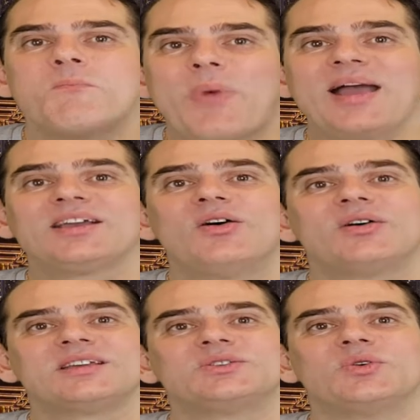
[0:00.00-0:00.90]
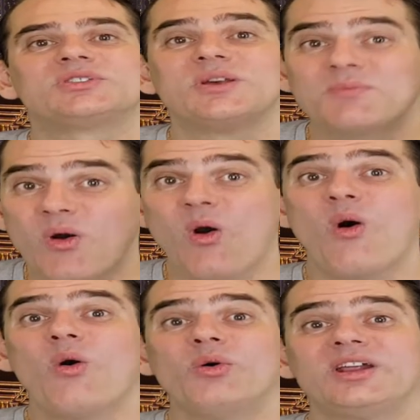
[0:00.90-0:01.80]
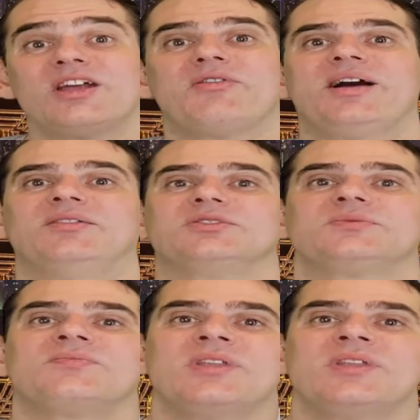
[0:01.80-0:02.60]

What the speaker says: Bangkok is awesome all year round,